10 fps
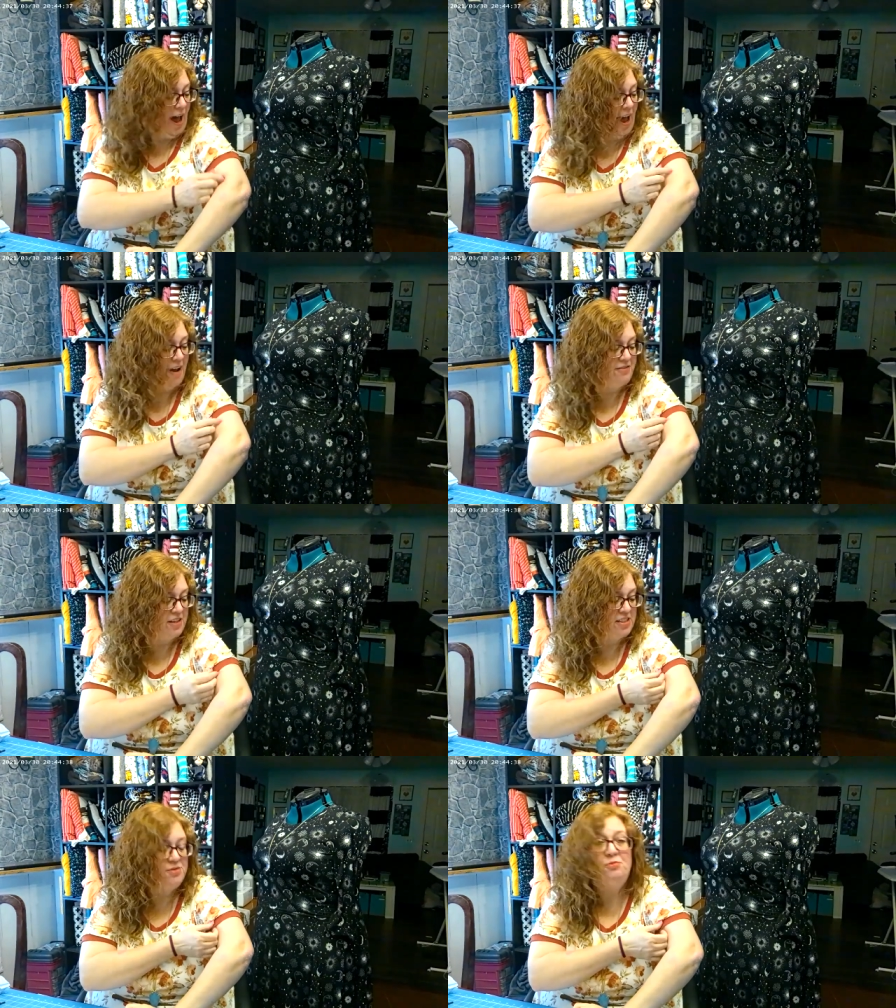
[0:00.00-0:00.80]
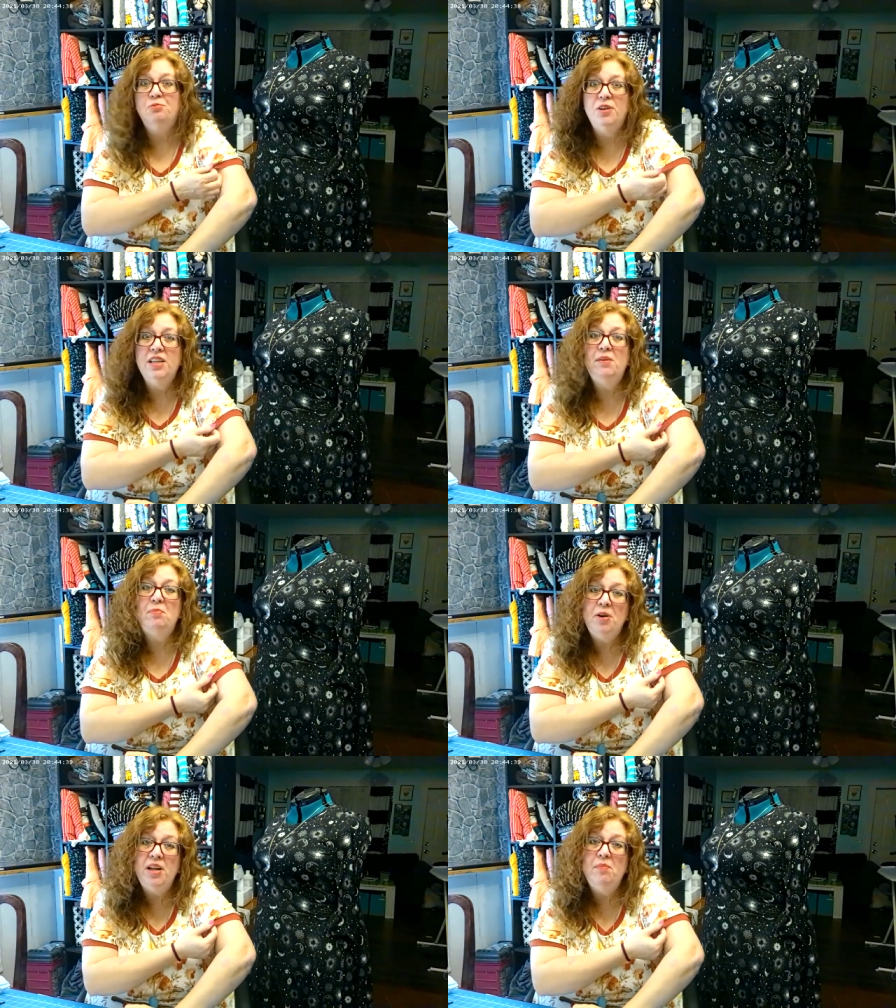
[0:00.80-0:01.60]
I have this really
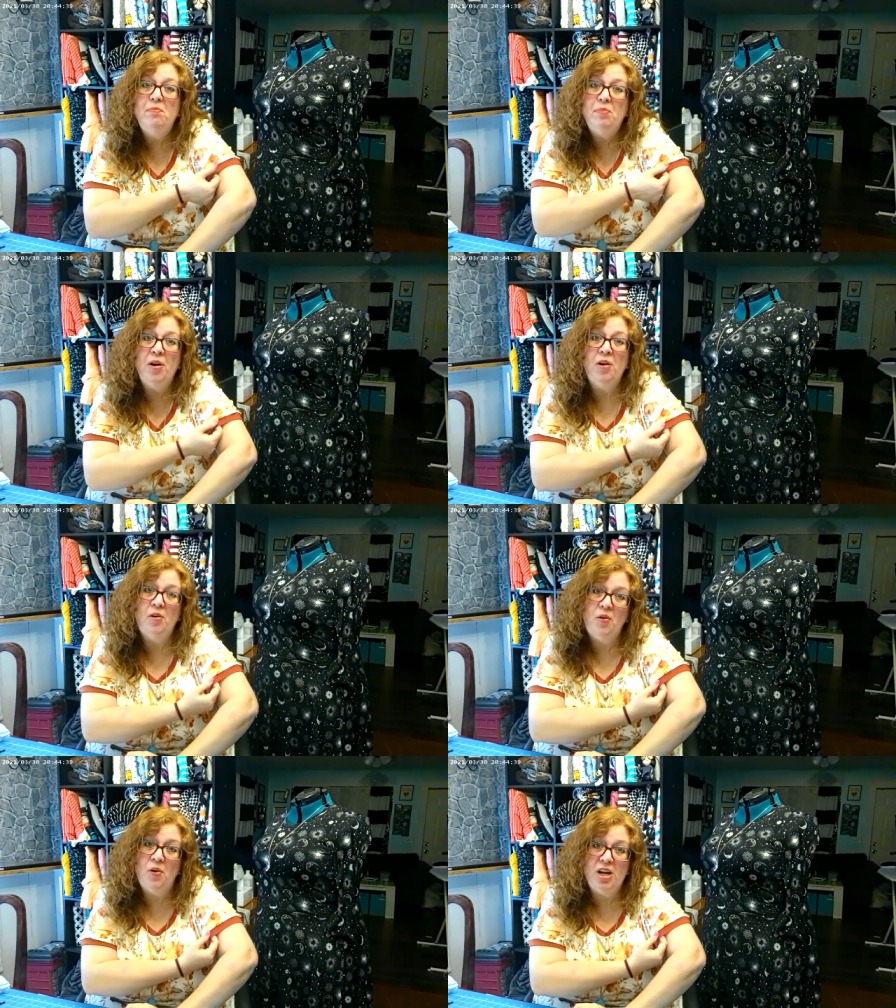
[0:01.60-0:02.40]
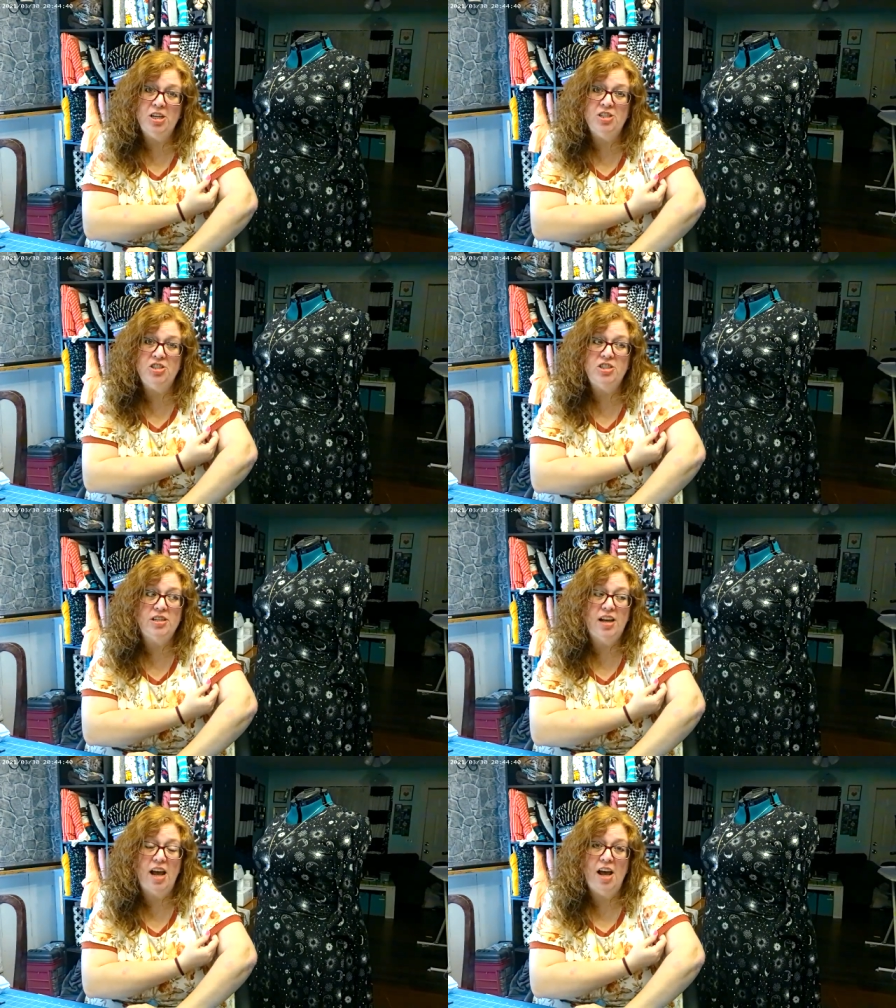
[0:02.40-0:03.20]
pretty burnt orange
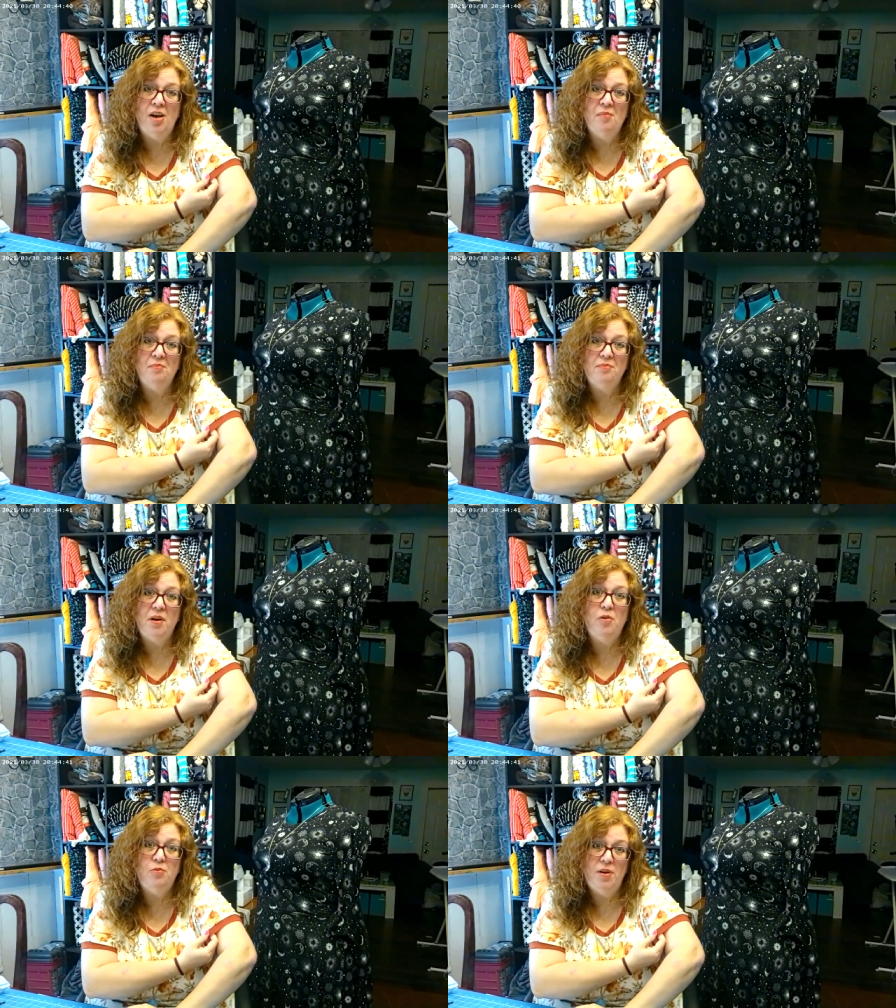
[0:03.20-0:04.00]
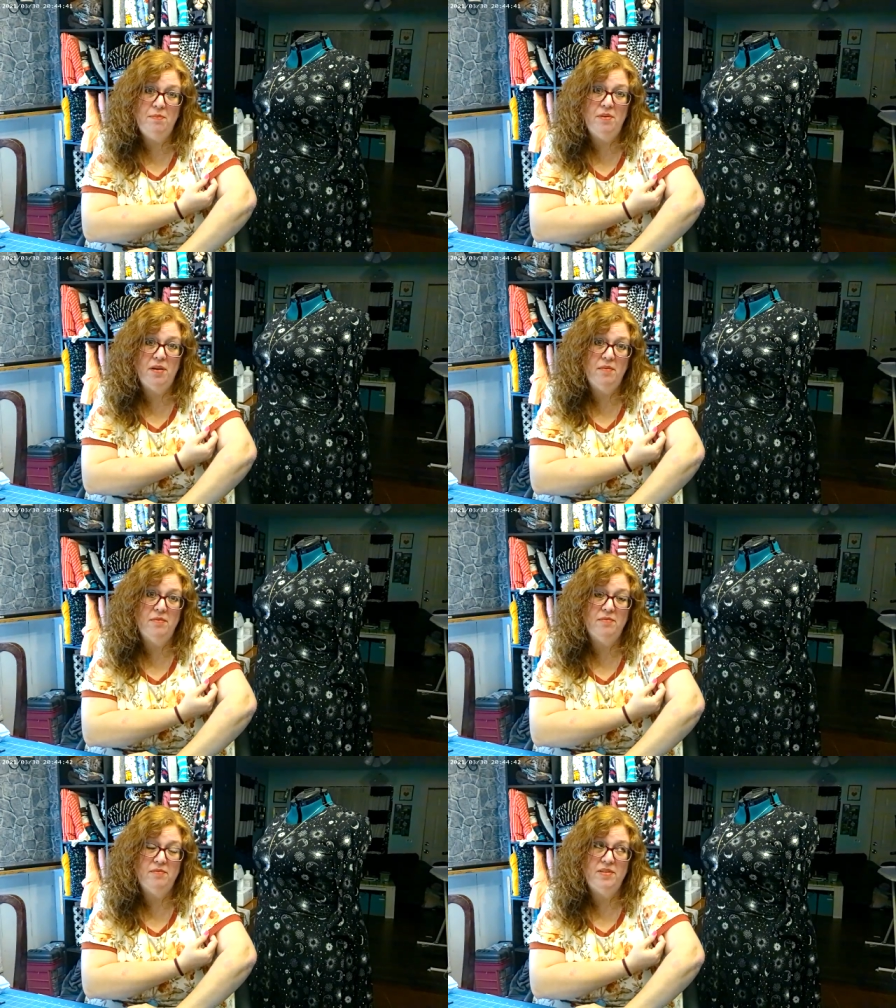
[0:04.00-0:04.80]
um, rib
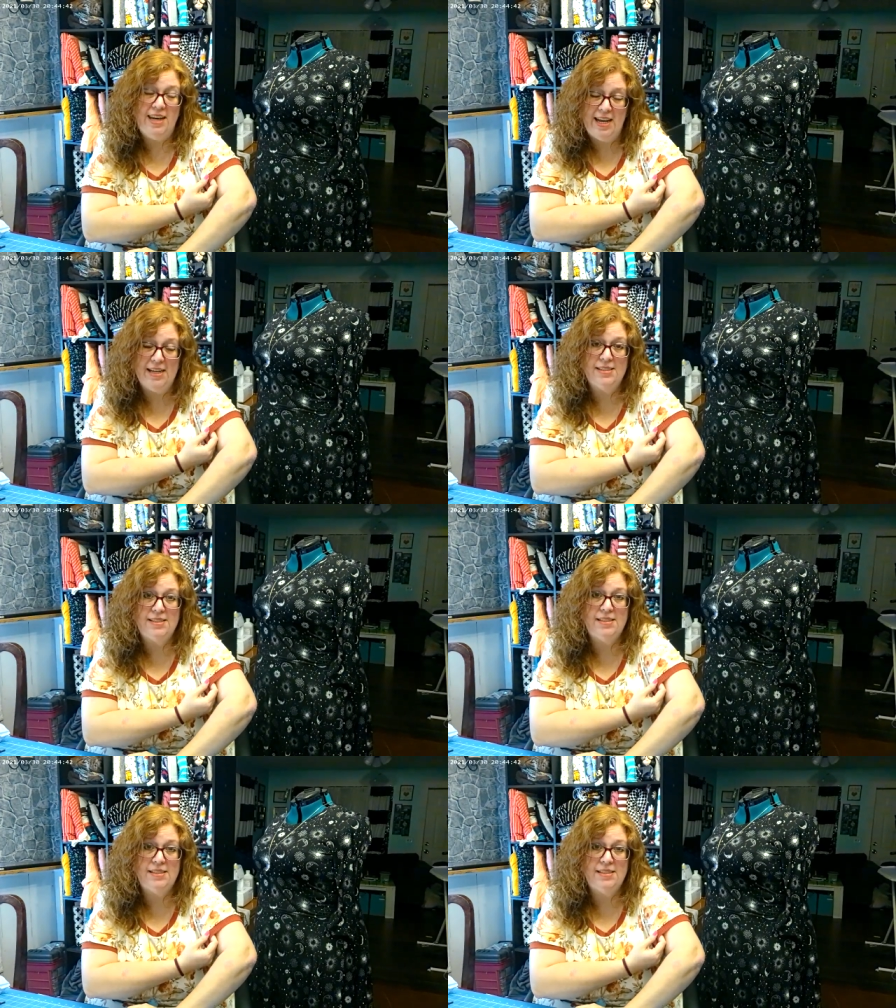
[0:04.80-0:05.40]
knit.